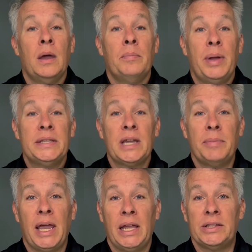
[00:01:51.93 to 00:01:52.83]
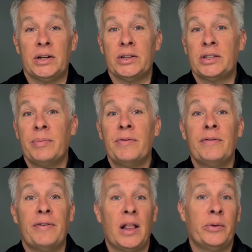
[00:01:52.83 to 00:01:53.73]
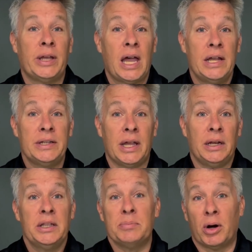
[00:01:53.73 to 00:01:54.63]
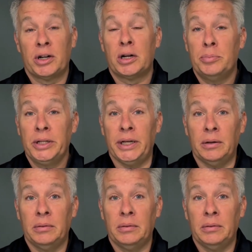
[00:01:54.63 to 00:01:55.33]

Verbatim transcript: Based on my answers, some of the following content is marked complete.